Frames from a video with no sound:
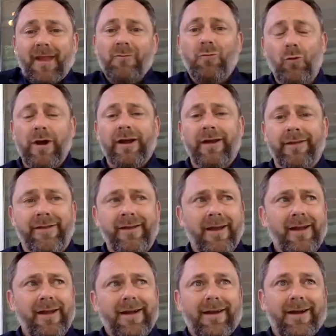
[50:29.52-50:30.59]
with
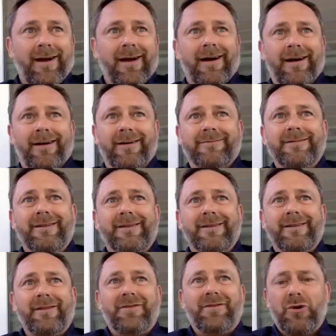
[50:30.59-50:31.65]
uh,
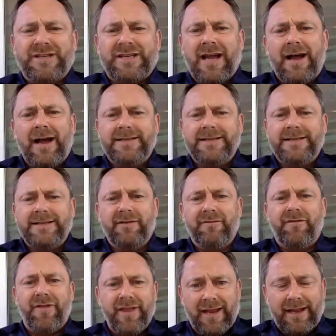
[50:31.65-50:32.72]
those kinds of
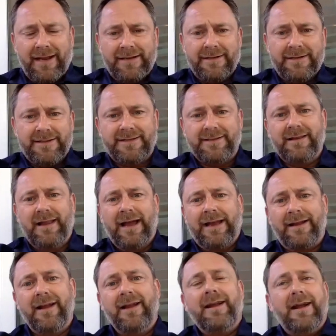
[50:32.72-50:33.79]
things,
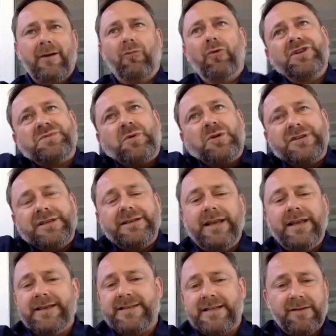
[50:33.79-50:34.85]
like, well, this person did
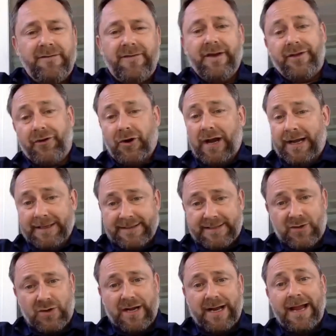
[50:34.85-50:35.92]
this in fifth grade, and so
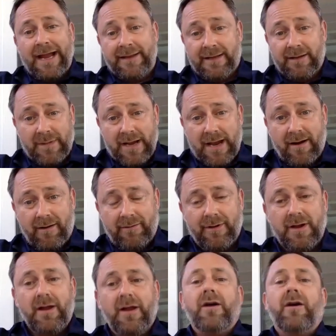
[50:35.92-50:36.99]
I hate them now
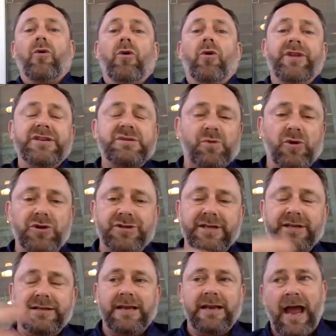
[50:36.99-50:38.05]
or this
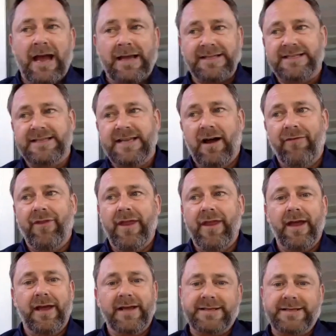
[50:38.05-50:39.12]
person has done
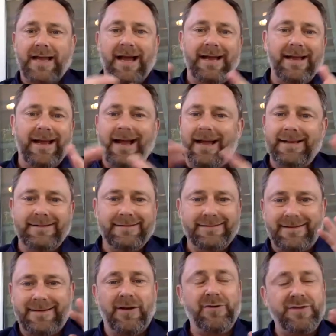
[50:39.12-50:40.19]
this. I, I,
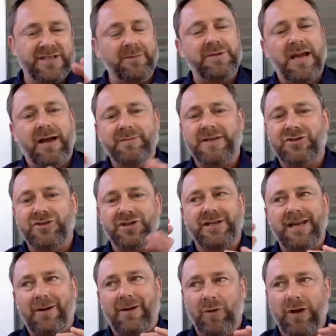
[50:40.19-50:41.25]
you know, sometimes it's just
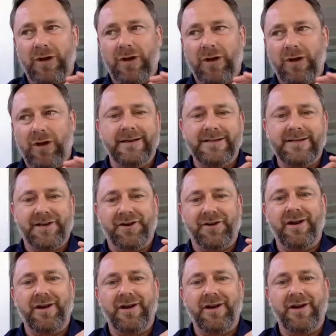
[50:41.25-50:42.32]
we agree to
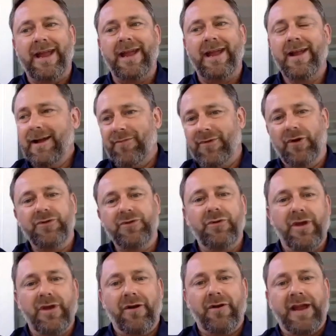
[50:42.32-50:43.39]
disagree. They'll do
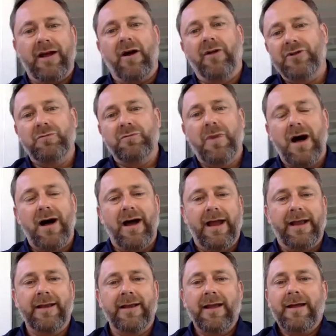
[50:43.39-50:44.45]
their thing, I'll do mine.
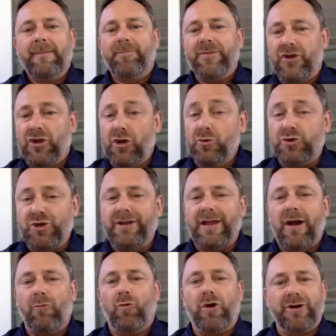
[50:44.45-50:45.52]
Usually that
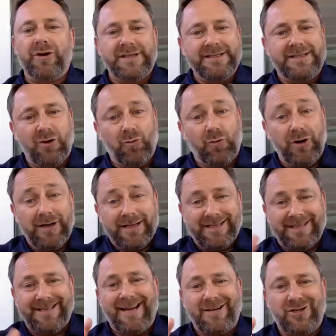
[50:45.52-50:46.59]
works until we're in a
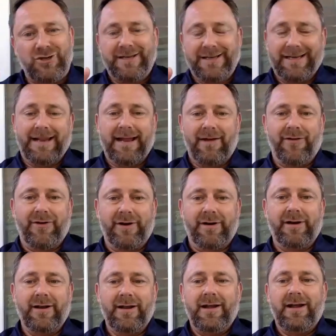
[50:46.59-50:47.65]
section together
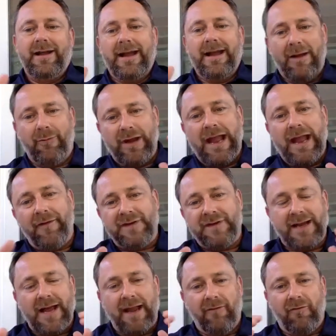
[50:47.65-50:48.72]
and we have to
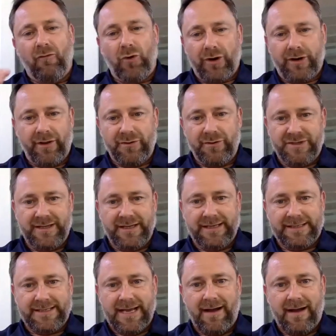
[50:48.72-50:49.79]
kind of work those
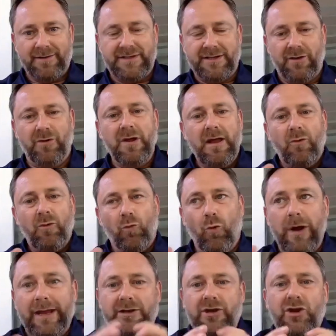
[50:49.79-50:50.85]
things out. So
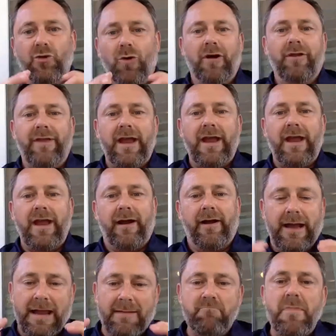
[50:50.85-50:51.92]
when you are
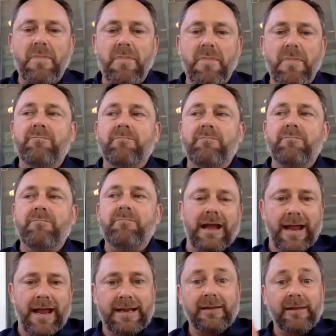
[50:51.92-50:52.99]
there, it may be
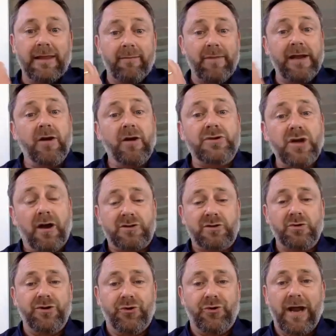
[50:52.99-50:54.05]
a let me go talk
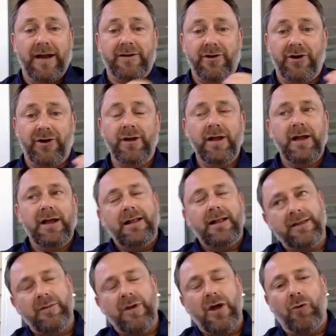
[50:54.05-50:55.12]
to a director, let
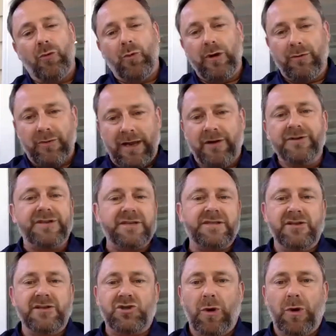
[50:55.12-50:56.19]
them know we, here's a
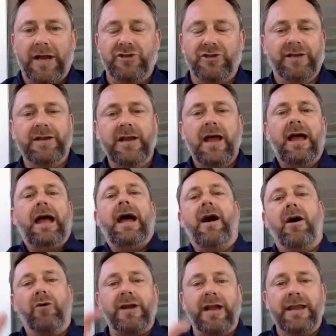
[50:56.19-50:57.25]
situation. How
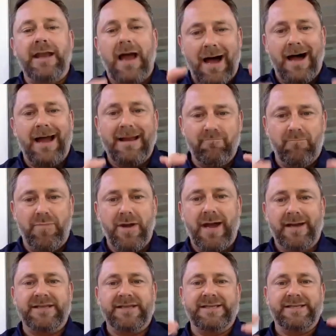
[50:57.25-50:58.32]
can I
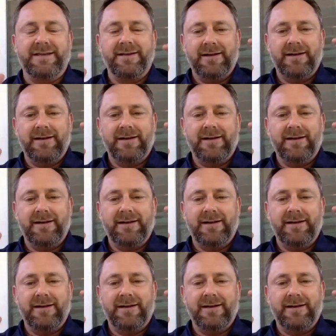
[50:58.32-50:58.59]
best